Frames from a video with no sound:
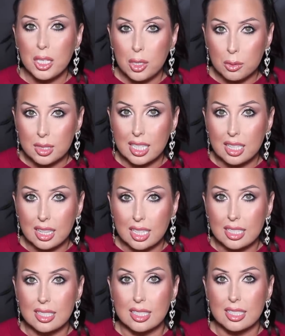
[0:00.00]
using
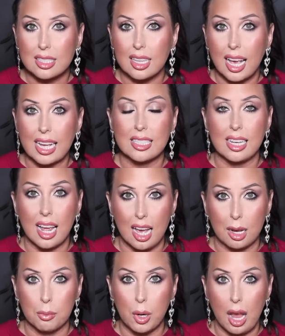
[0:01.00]
this as an
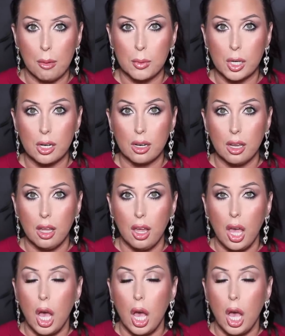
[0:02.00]
eye primer